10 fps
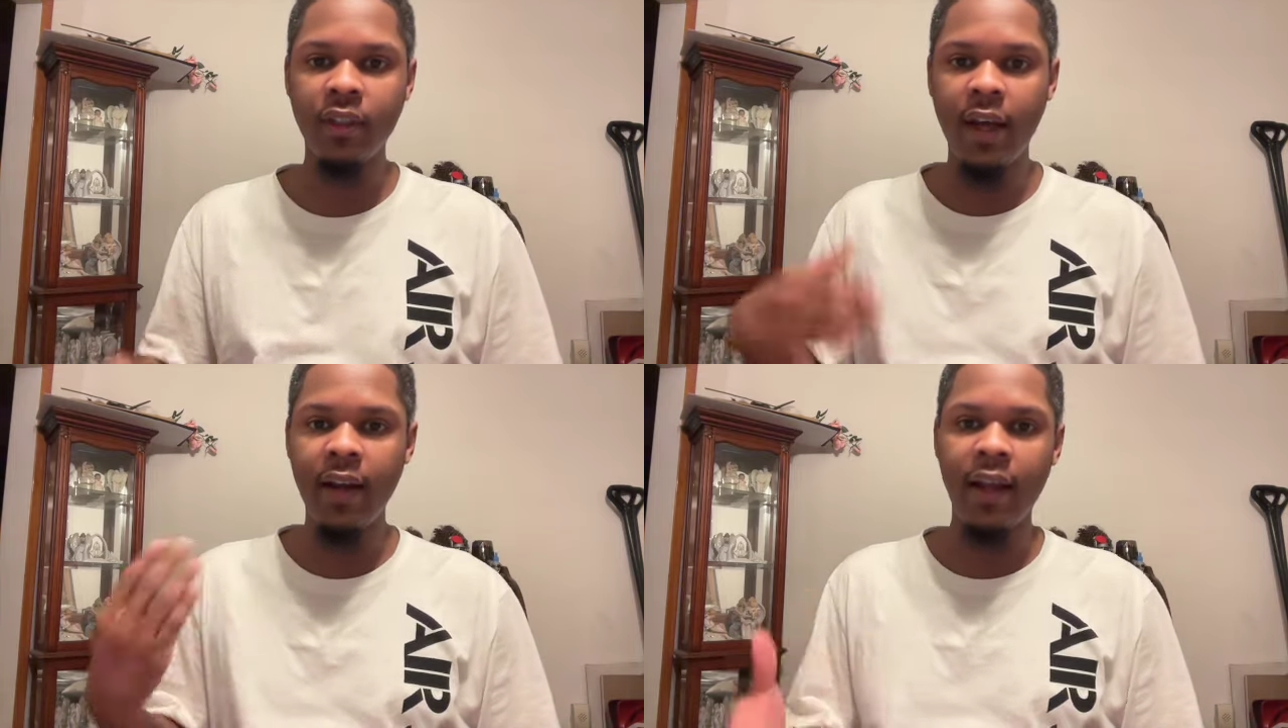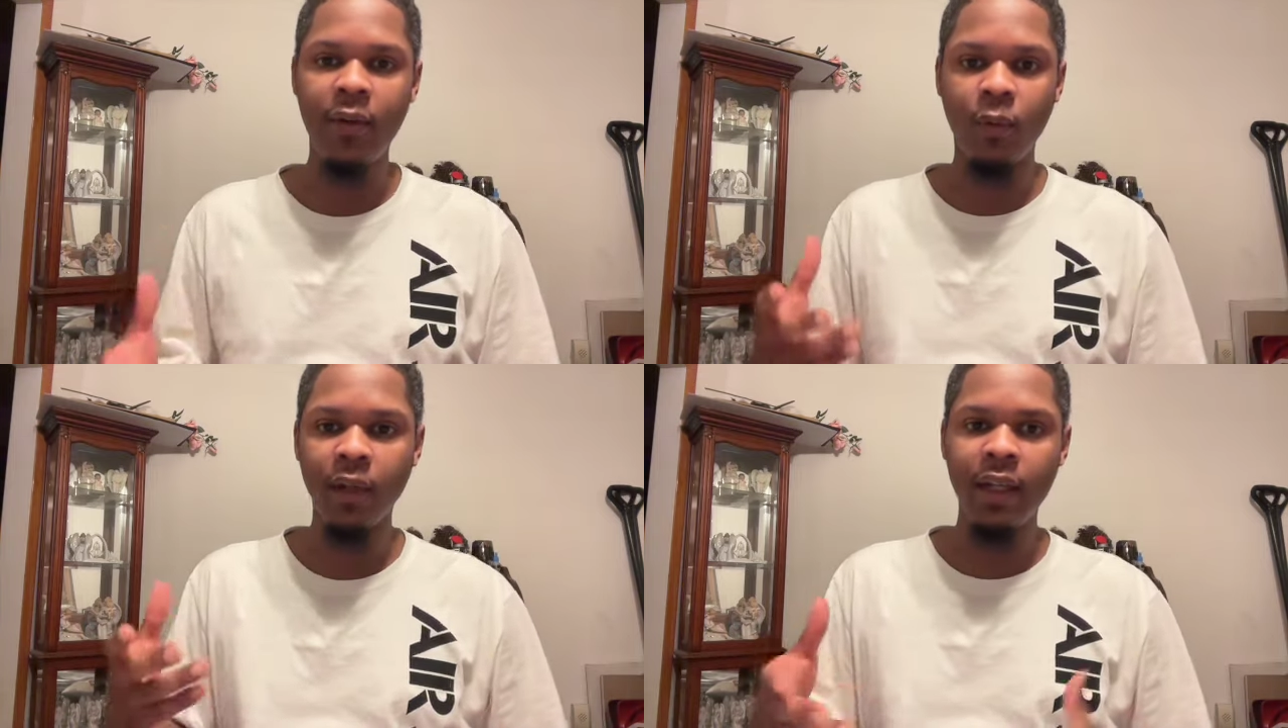Yeah, they
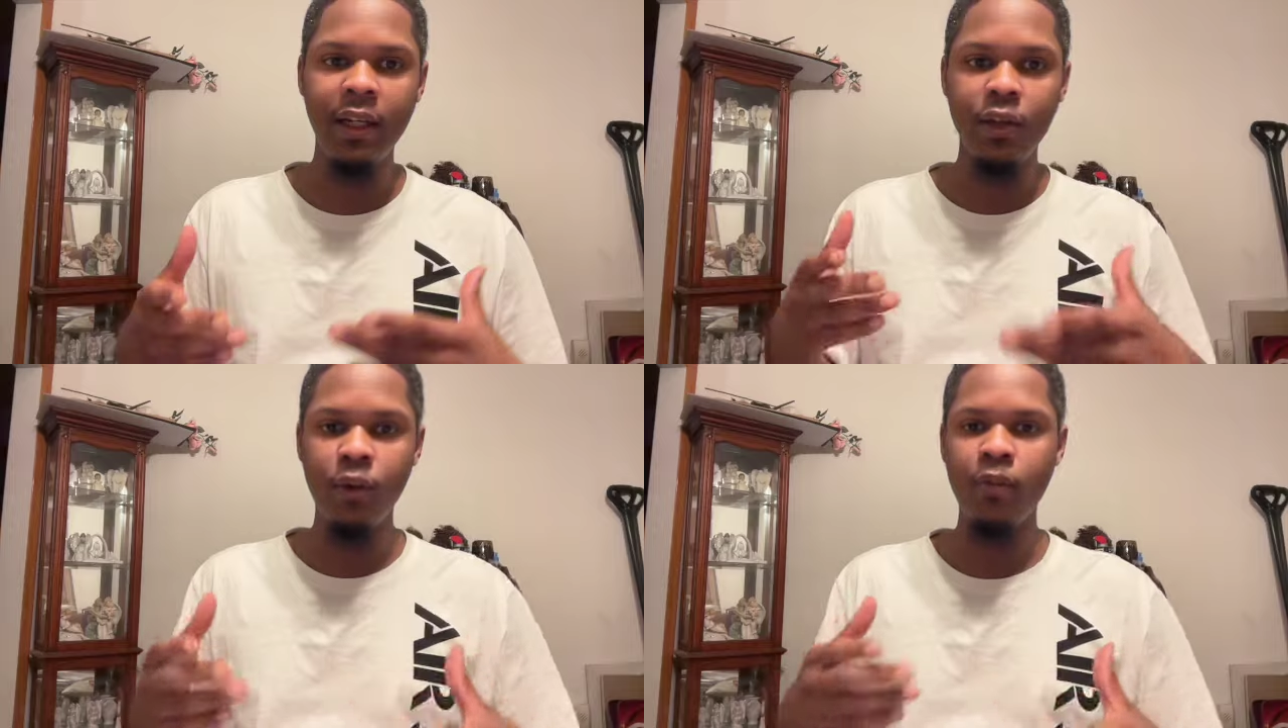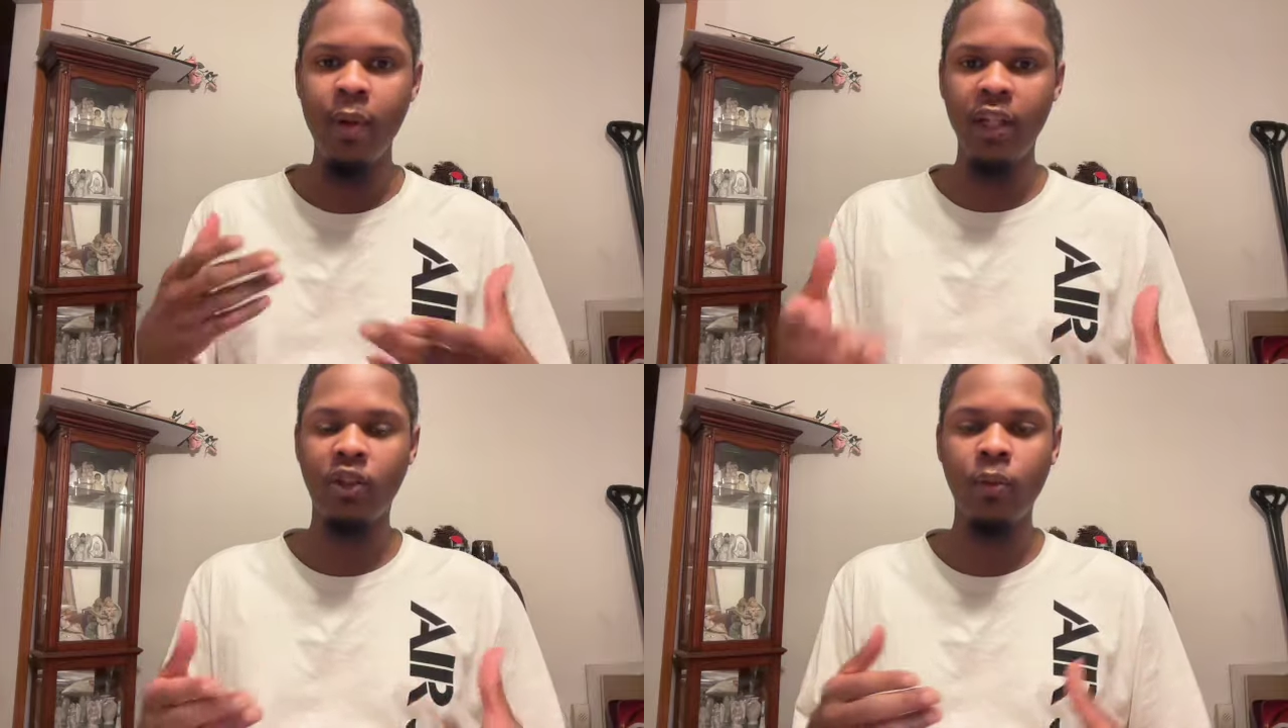really do
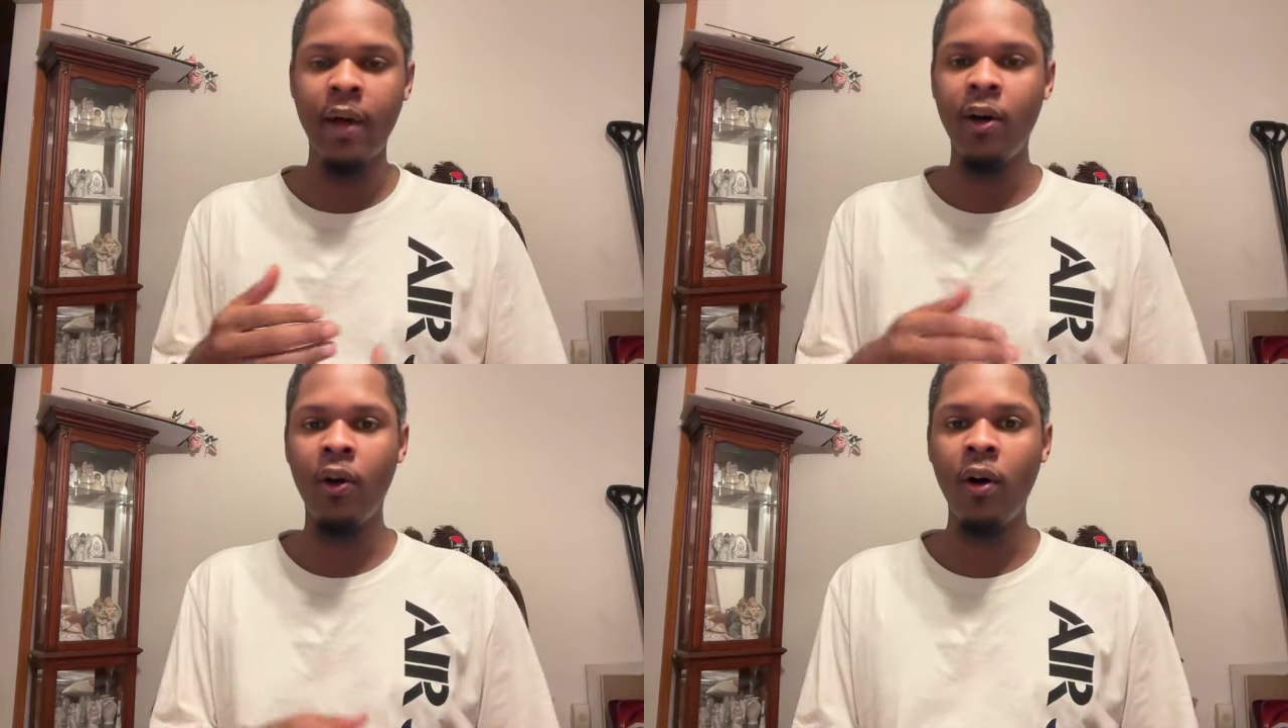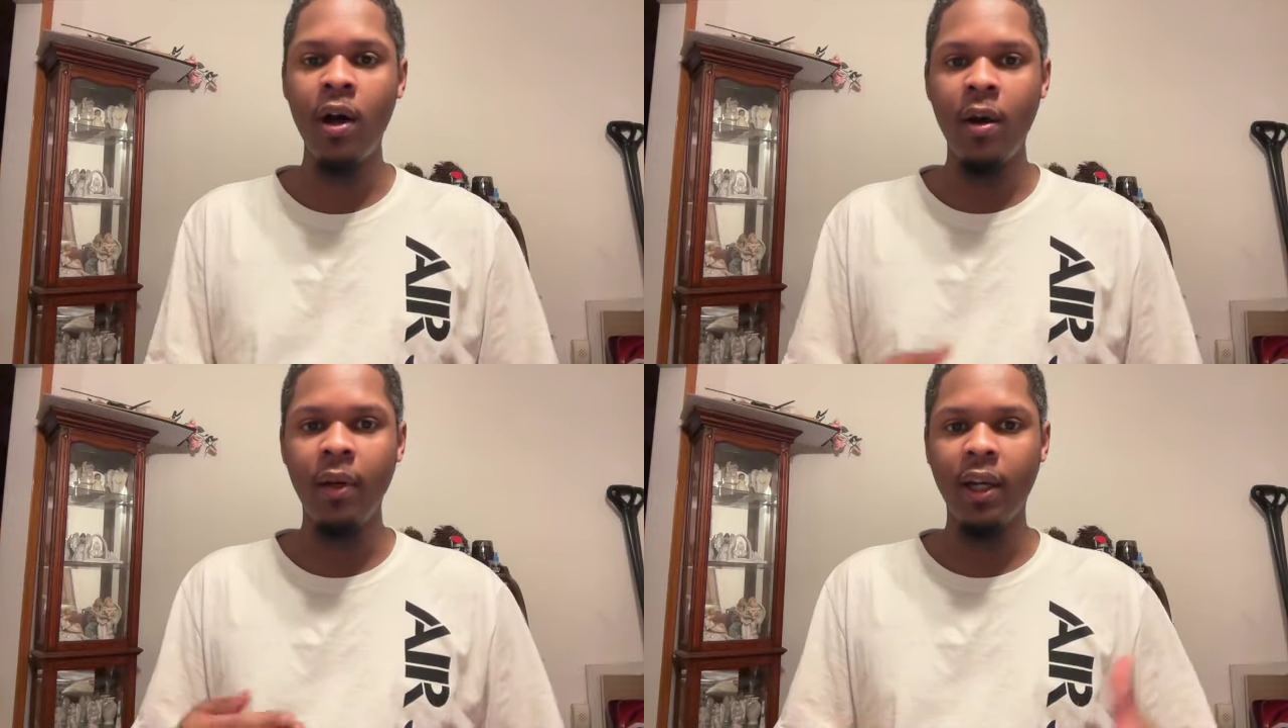mesh well
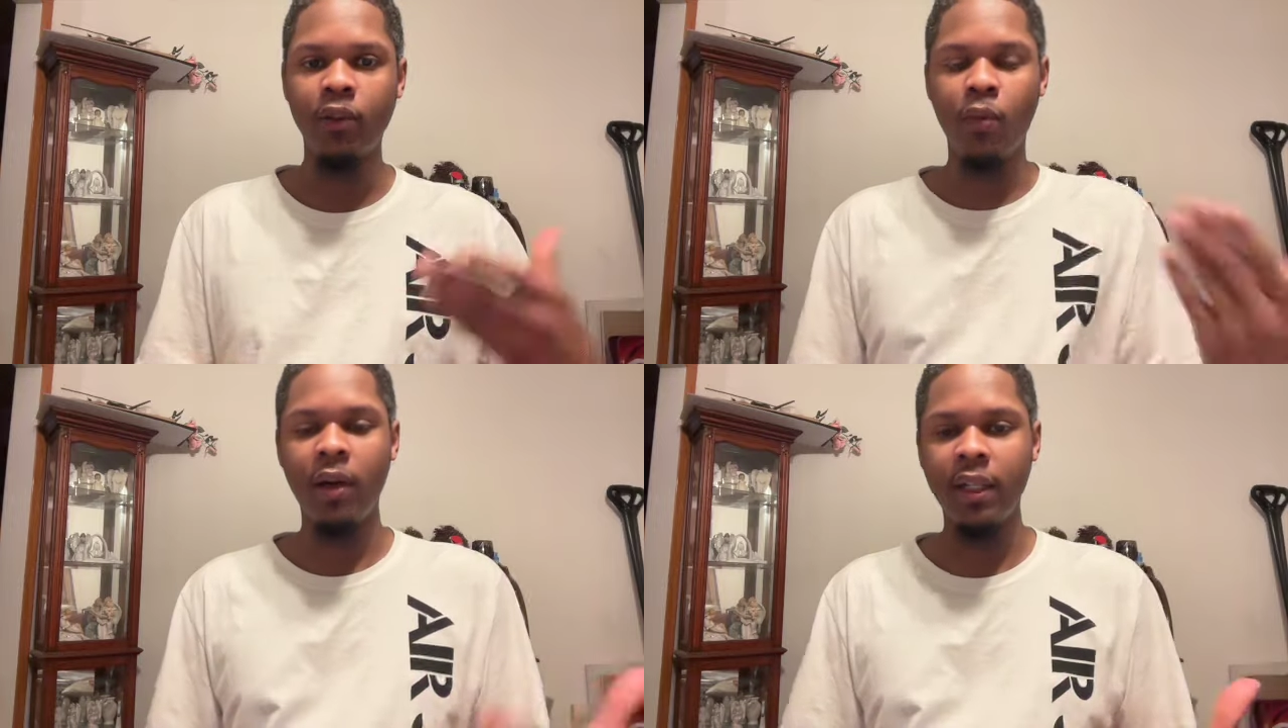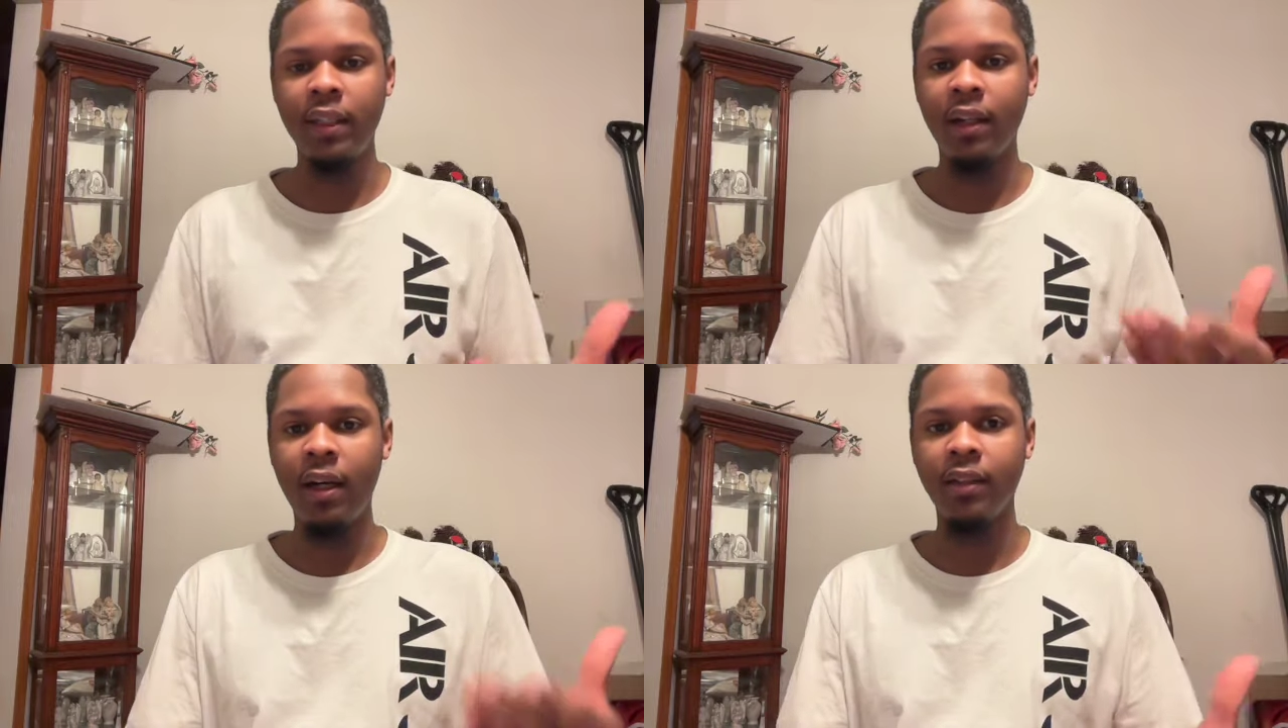because one is
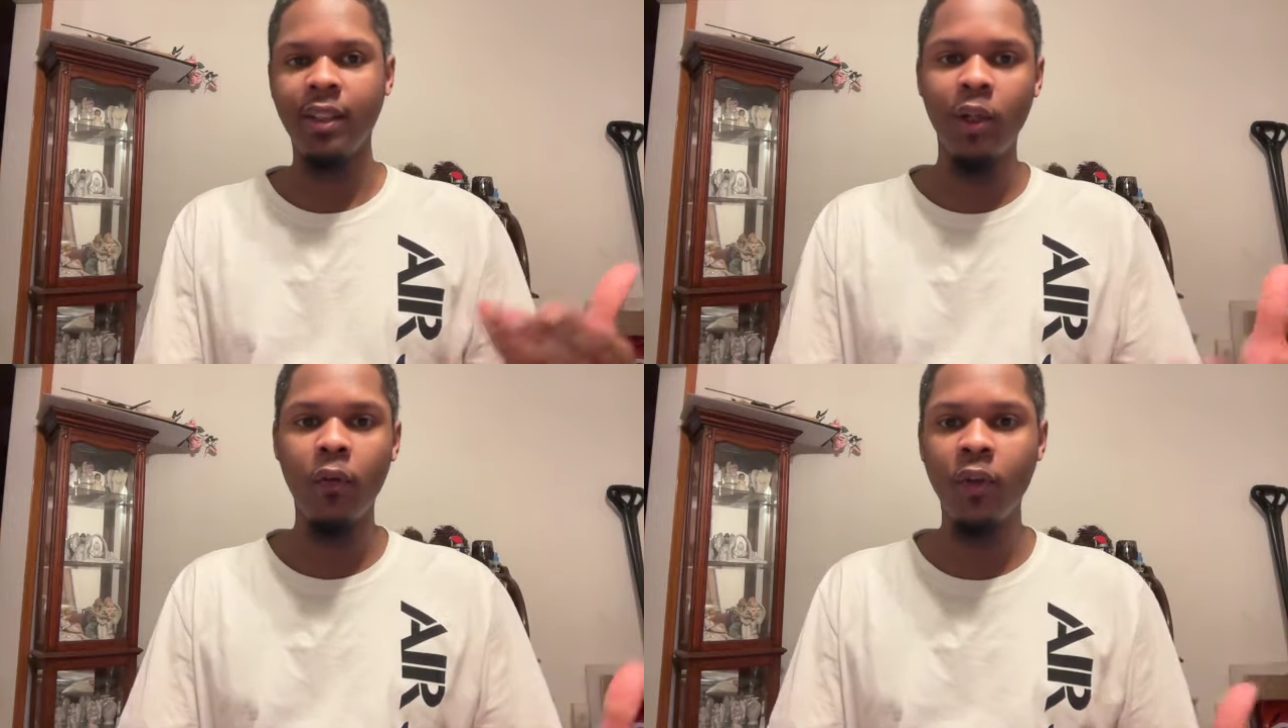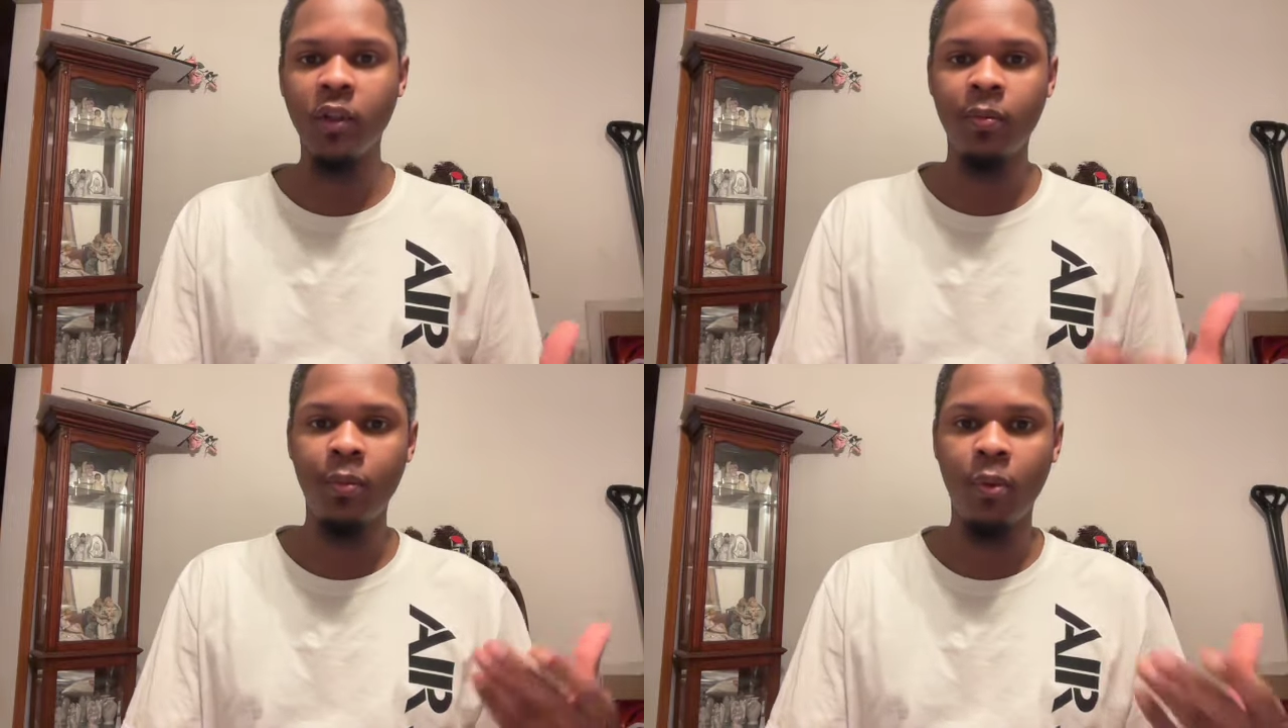an unselfish